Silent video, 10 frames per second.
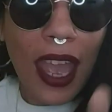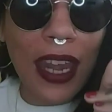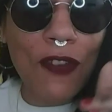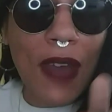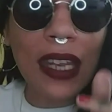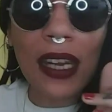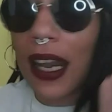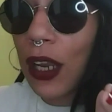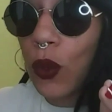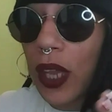And if I
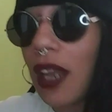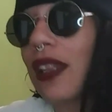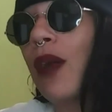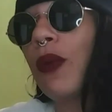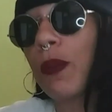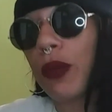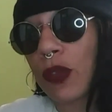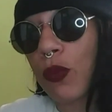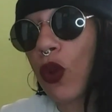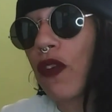didn't like Lou Kelly, that would have
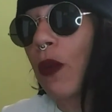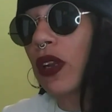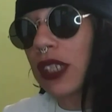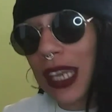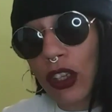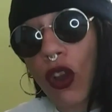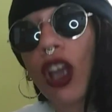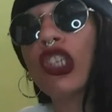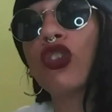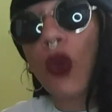pissed me off. I would have taken the
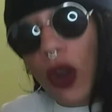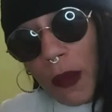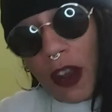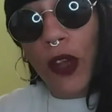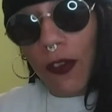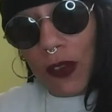cards and thrown them in her fucking